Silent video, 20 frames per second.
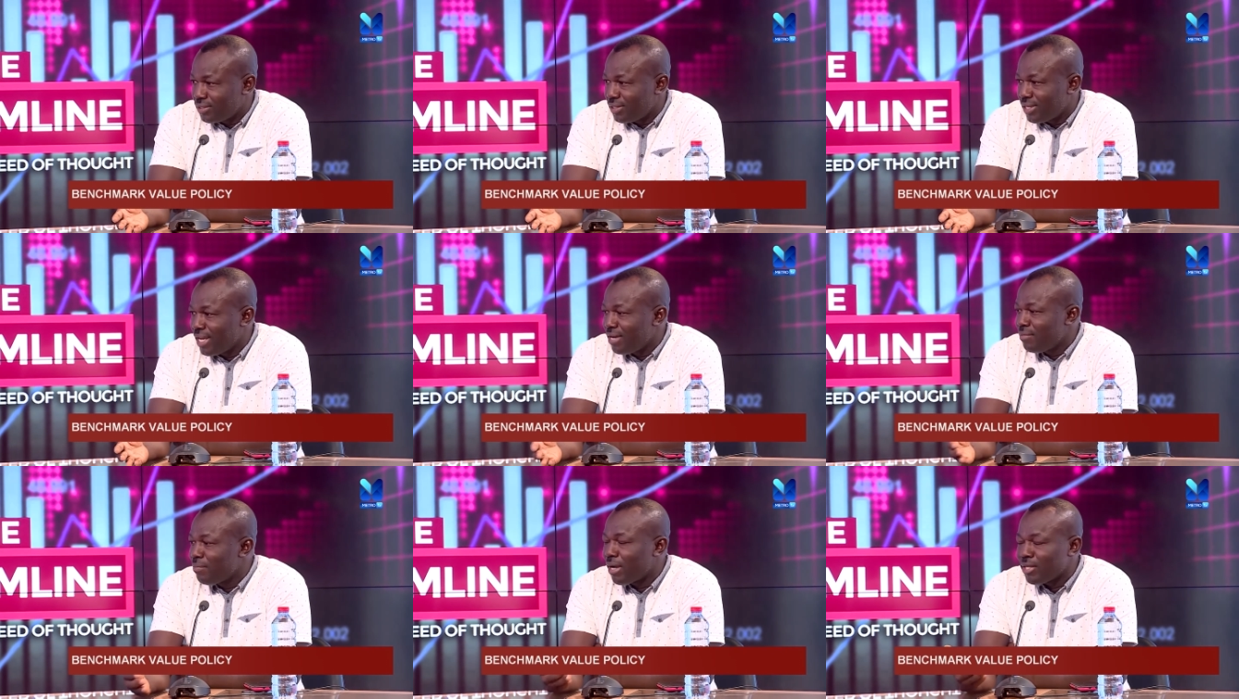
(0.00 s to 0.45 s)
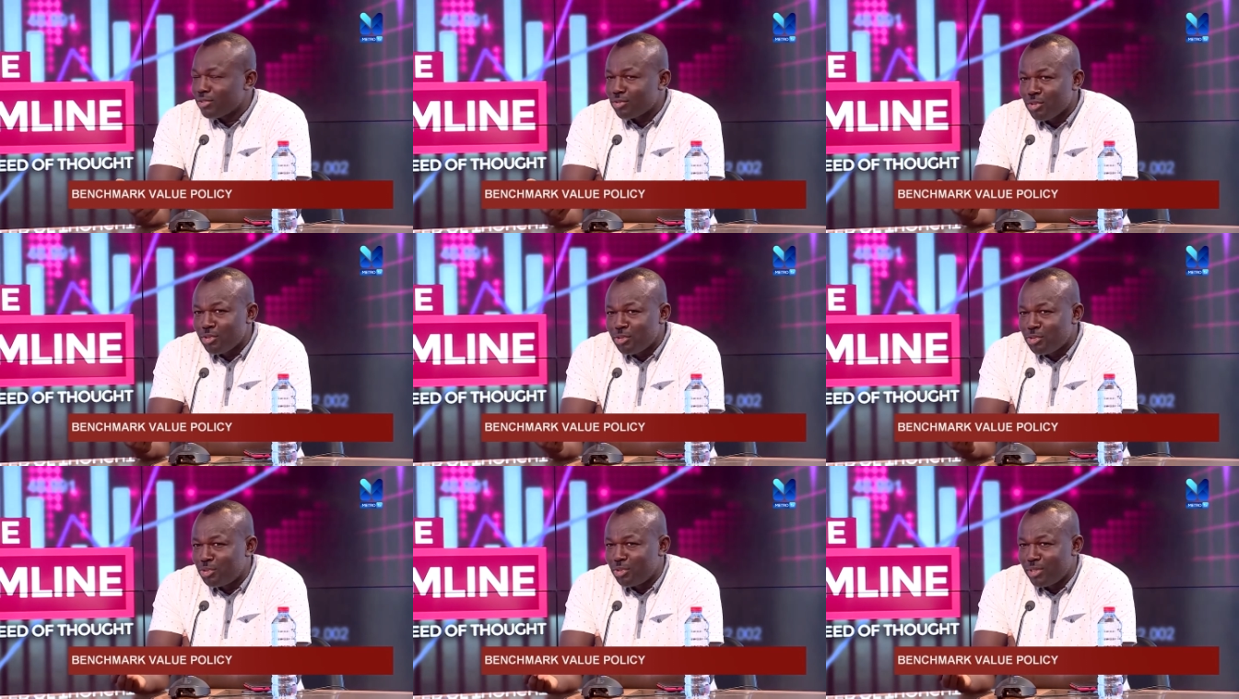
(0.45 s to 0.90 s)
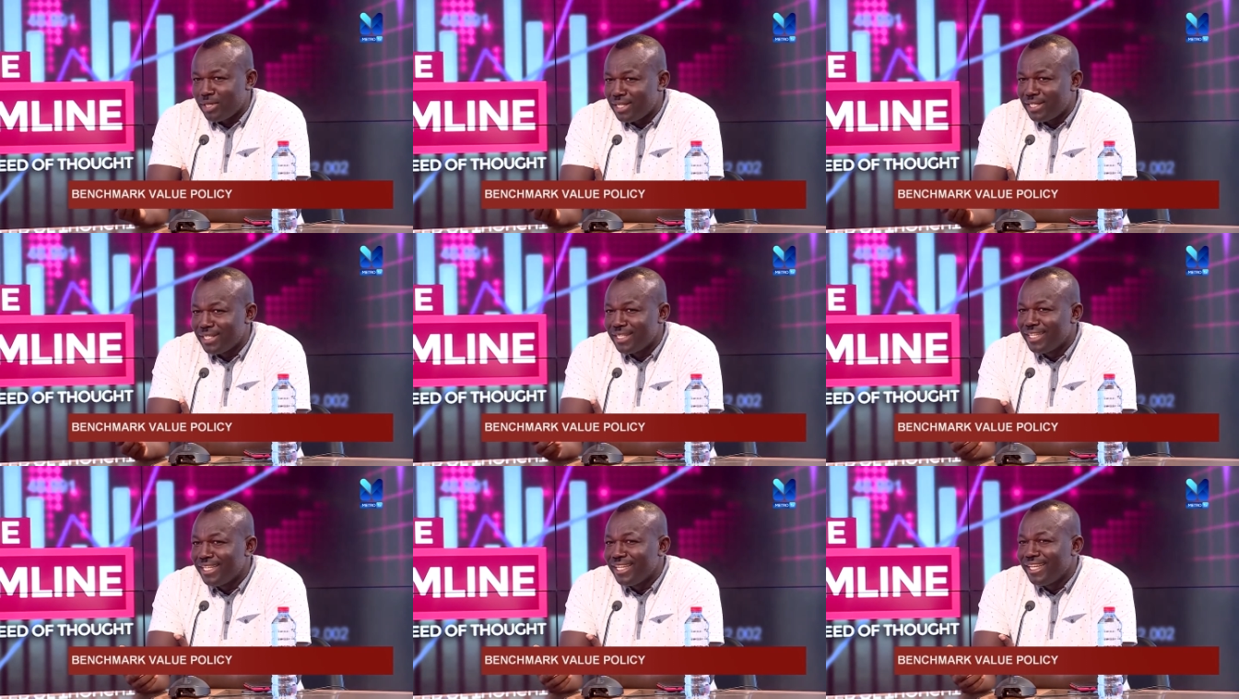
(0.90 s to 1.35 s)
And by so
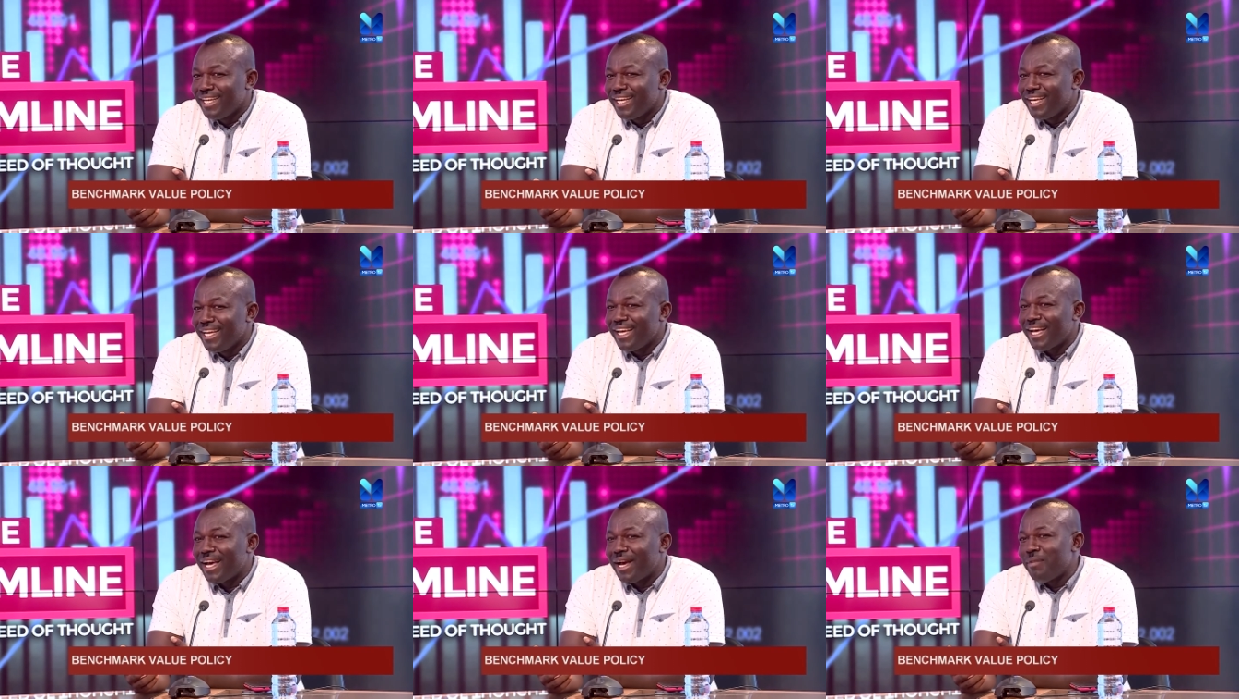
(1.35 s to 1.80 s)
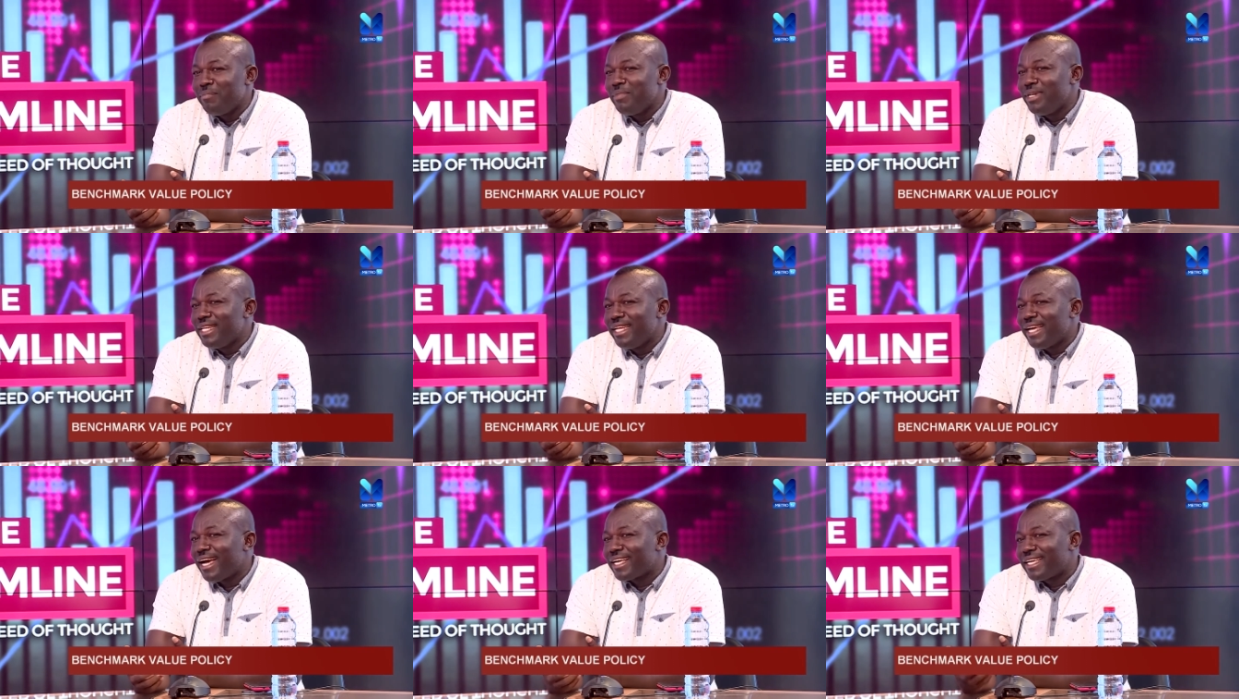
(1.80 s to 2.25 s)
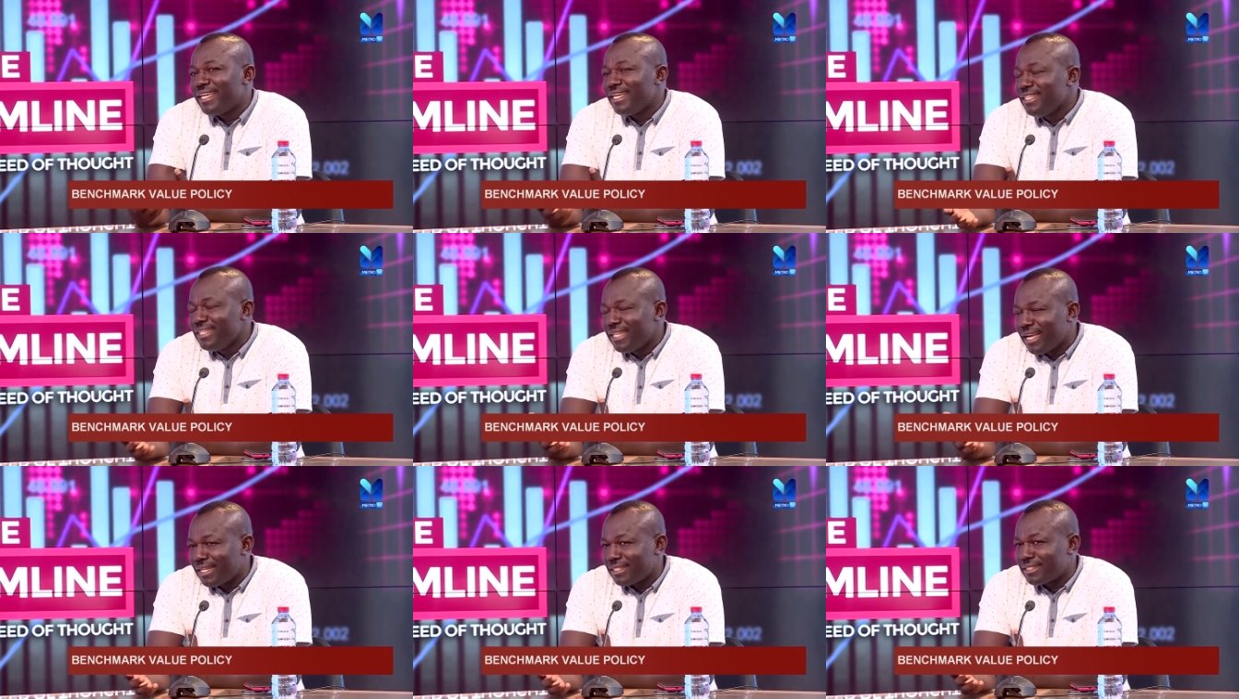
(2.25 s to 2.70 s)
doing, I mean, they are
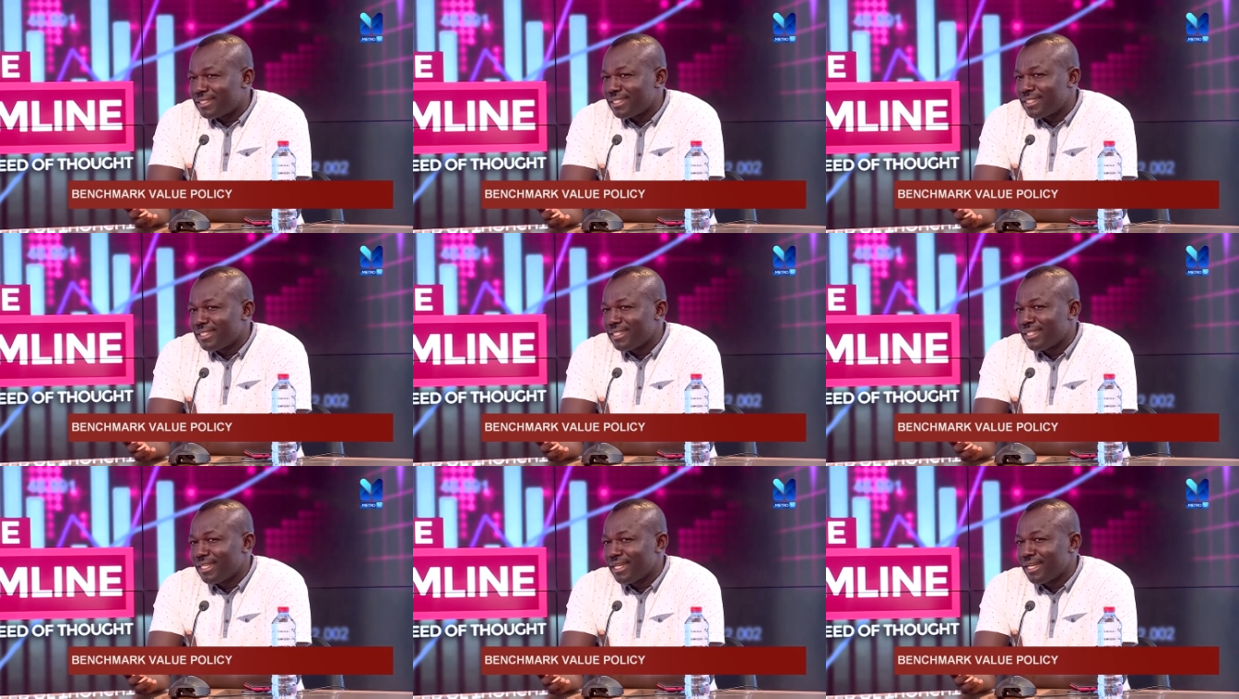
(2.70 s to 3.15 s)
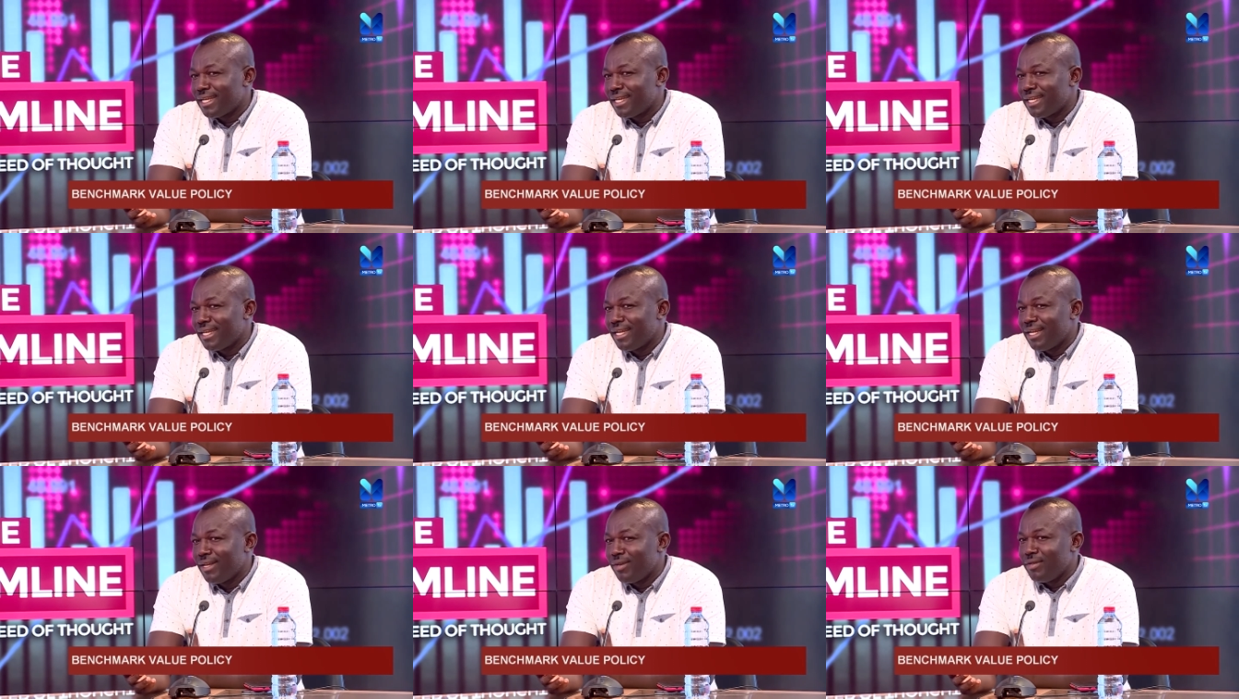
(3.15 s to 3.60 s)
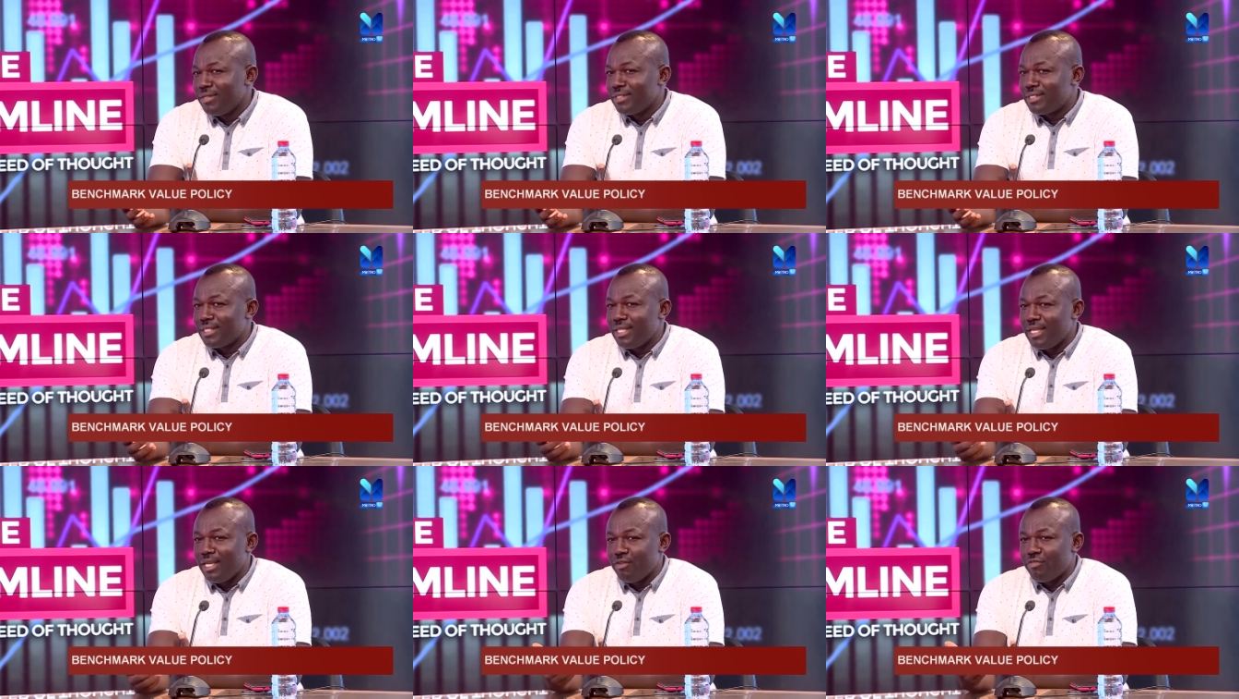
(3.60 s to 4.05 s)
killing us. You
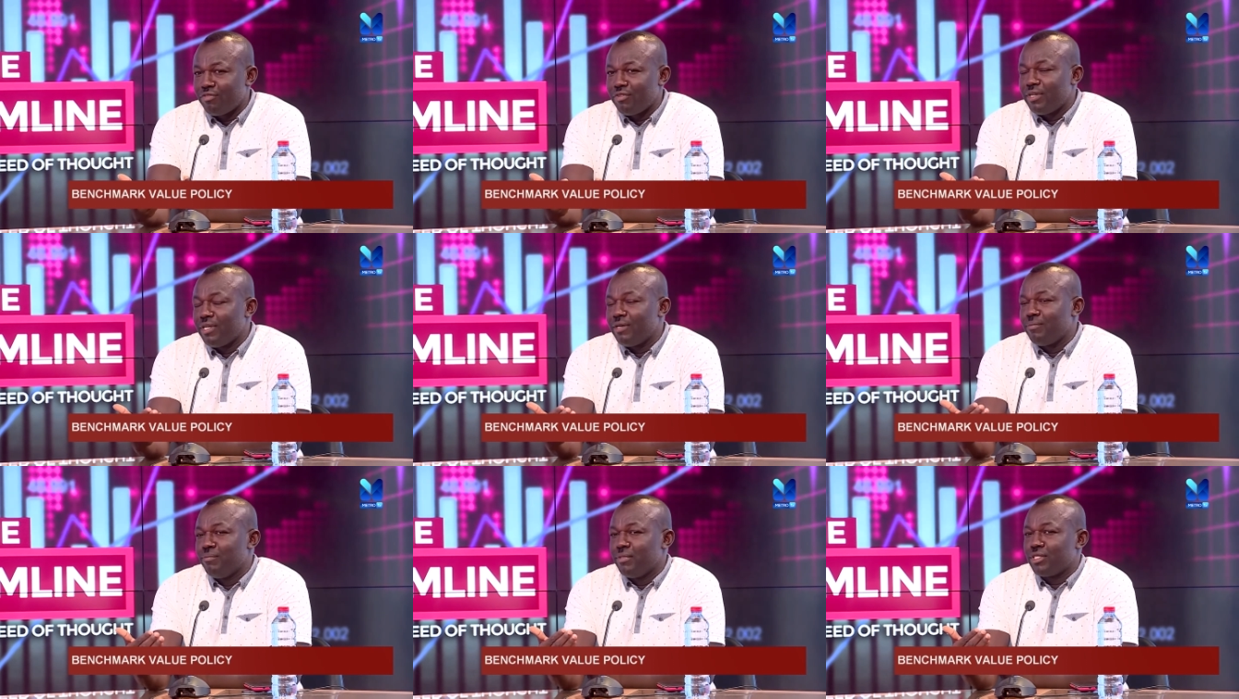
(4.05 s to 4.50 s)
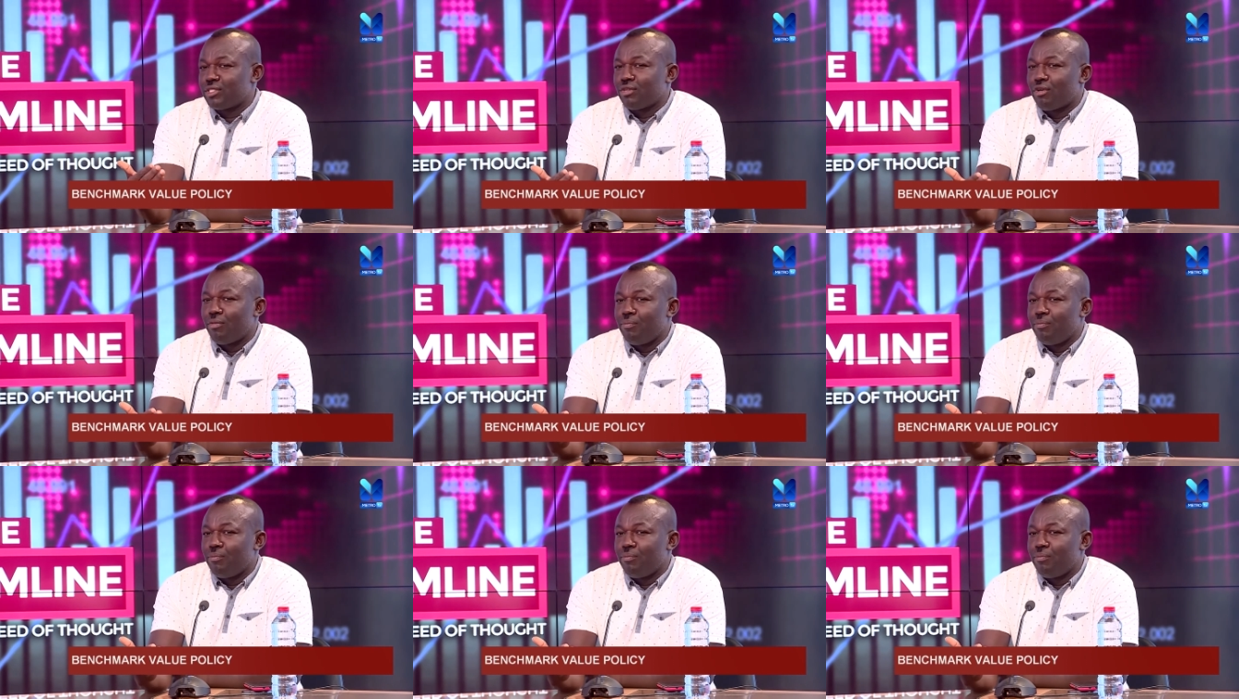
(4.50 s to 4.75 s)
see, if Mr.